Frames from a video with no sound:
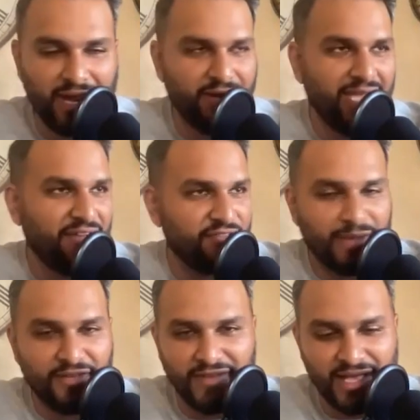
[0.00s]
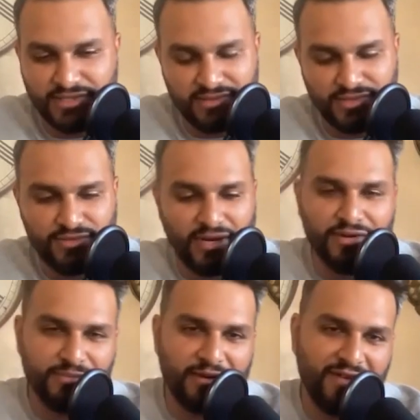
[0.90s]
hour and a half of my fast, or 2
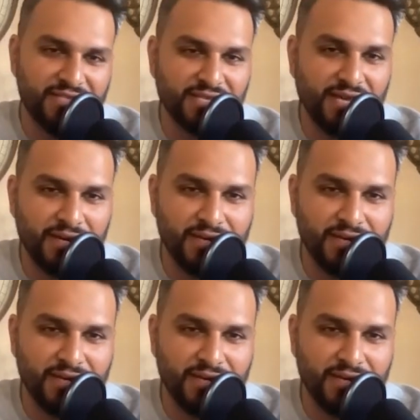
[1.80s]
hours of my fast is gone.